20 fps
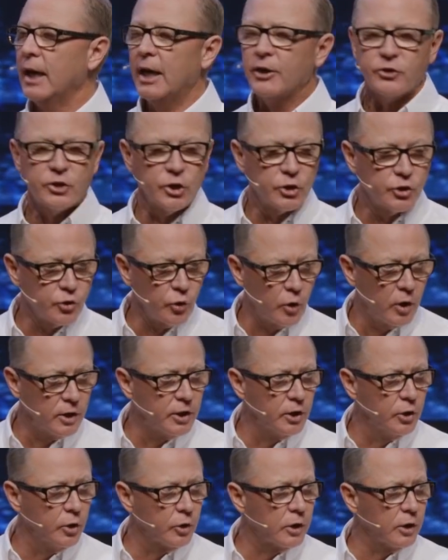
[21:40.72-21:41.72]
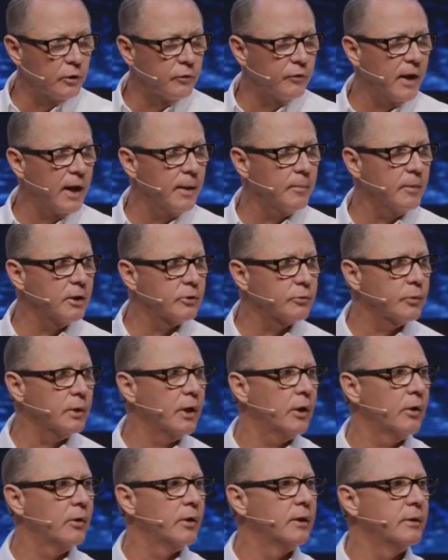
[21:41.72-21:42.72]
It's destroyed the nuclear family as
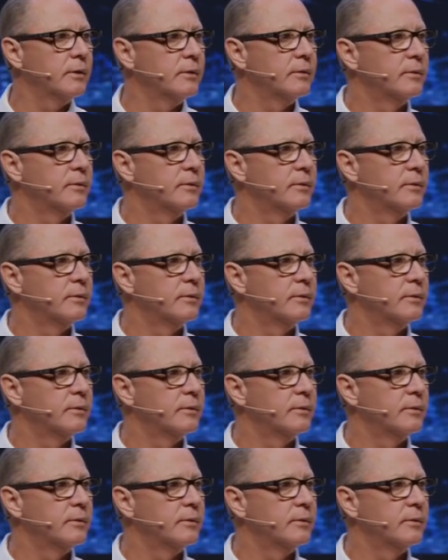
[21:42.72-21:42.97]
we know it.